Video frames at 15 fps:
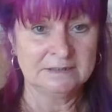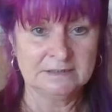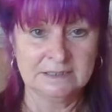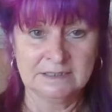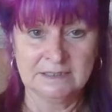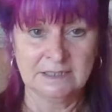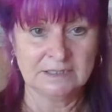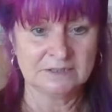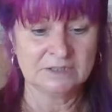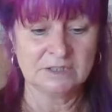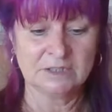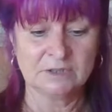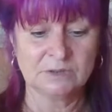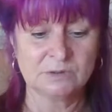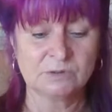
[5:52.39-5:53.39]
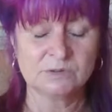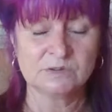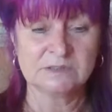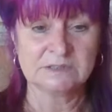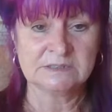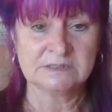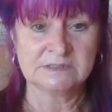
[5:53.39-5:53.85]
They're actually
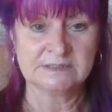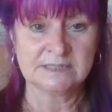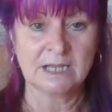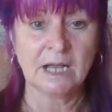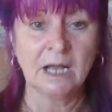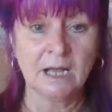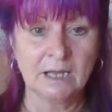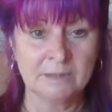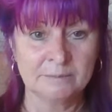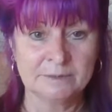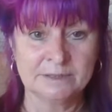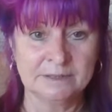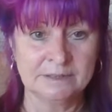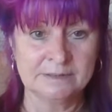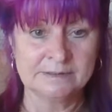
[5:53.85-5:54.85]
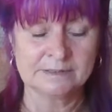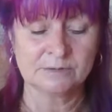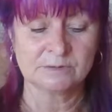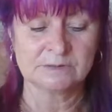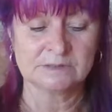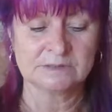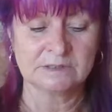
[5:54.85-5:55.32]
causing disharmony.
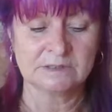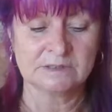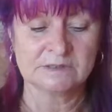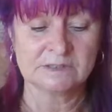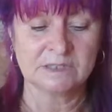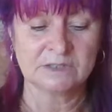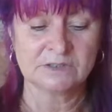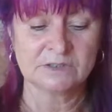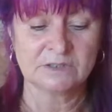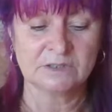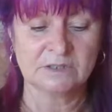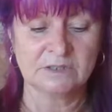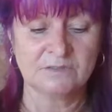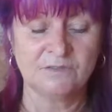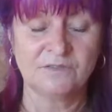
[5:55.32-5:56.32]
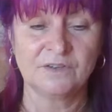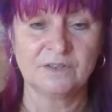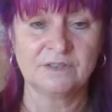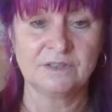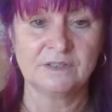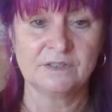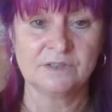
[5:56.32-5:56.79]
So it's actually
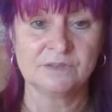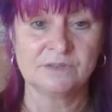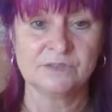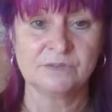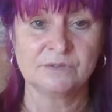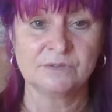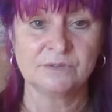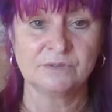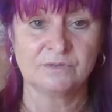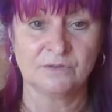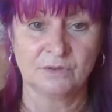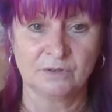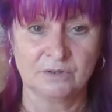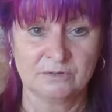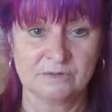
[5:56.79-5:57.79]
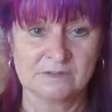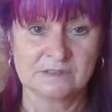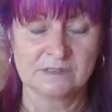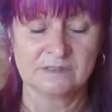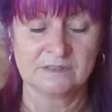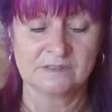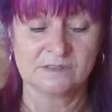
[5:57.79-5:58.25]
feeding into the
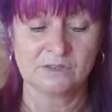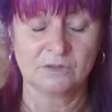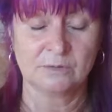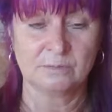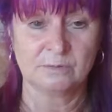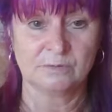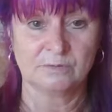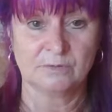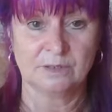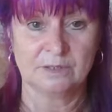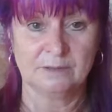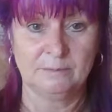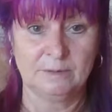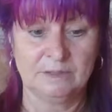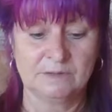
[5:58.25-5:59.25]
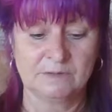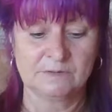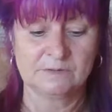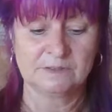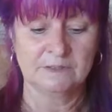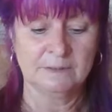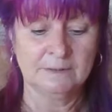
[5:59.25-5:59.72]
virus in a type of way,
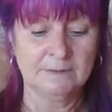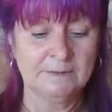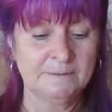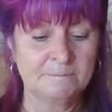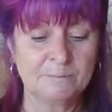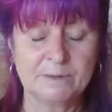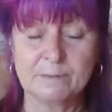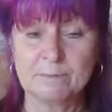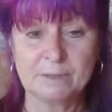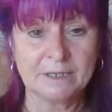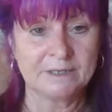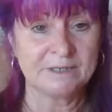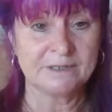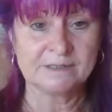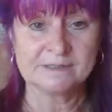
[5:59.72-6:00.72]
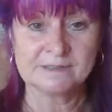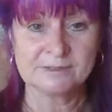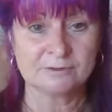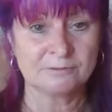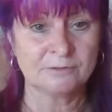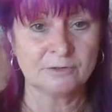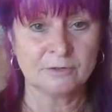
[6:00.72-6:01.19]
because the planet is
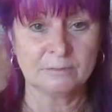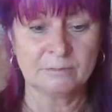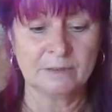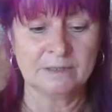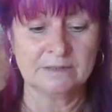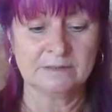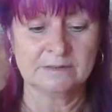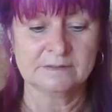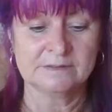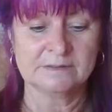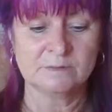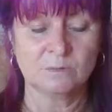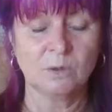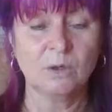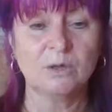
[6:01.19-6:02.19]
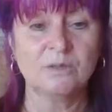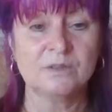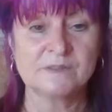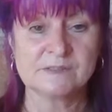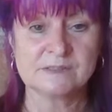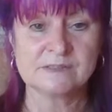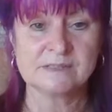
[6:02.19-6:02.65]
still not balanced. While
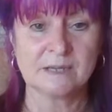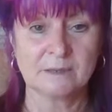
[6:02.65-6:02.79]
this is